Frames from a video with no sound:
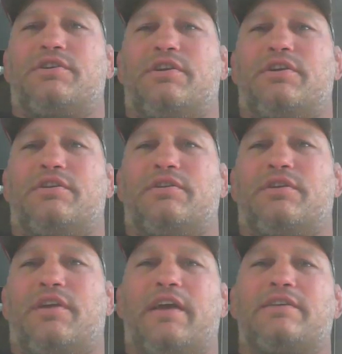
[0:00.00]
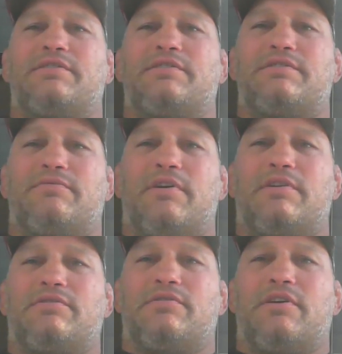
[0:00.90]
in Kansas and
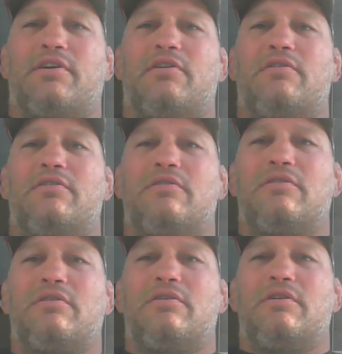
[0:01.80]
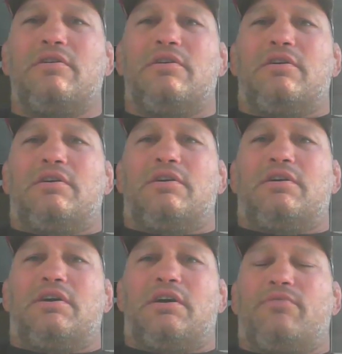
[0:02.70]
wrestled there.
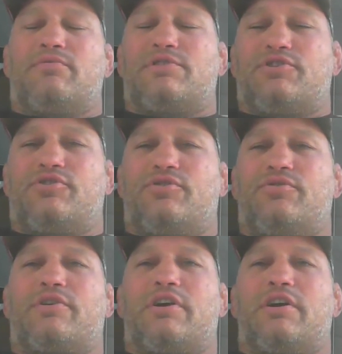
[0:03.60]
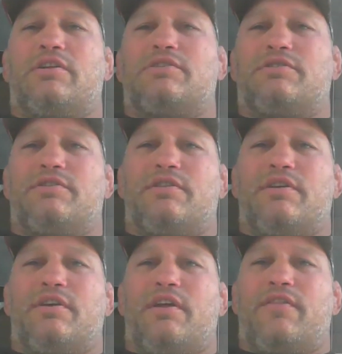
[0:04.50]
It was a junior college,
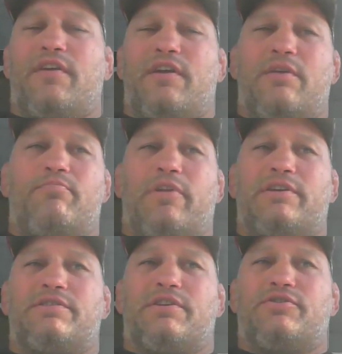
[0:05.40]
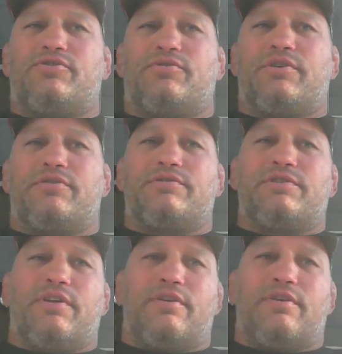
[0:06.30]
and I think he placed in
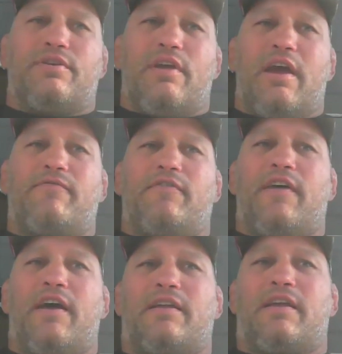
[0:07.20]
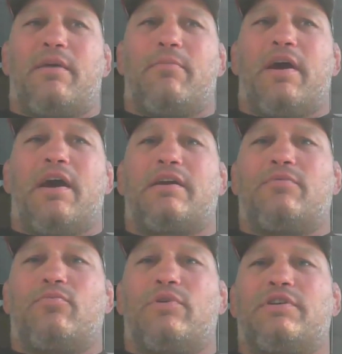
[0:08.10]
JUCOs, and then after that came back
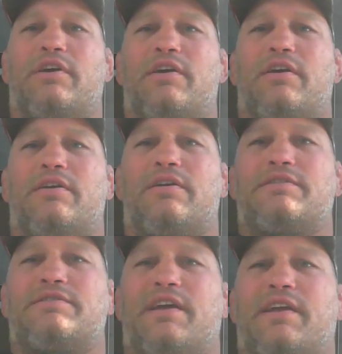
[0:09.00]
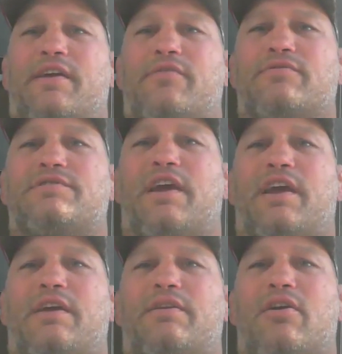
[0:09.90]
and went to San Diego
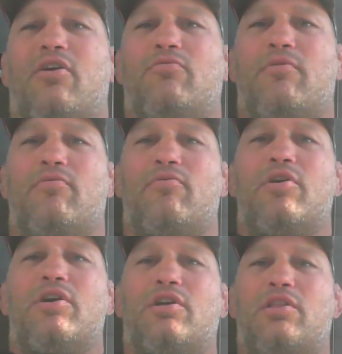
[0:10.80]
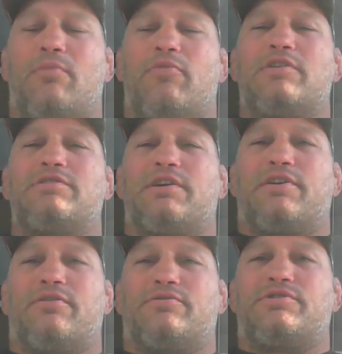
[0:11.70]
State. Our club wrestling
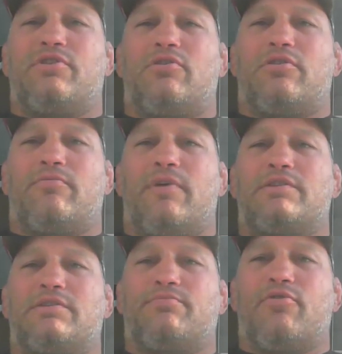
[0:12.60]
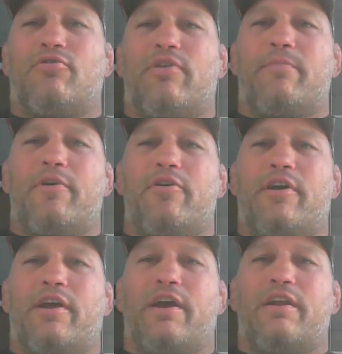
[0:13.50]
coach started the wrestling program there
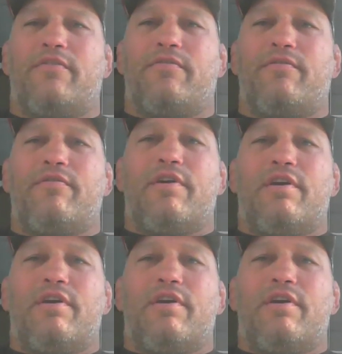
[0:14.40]
again, and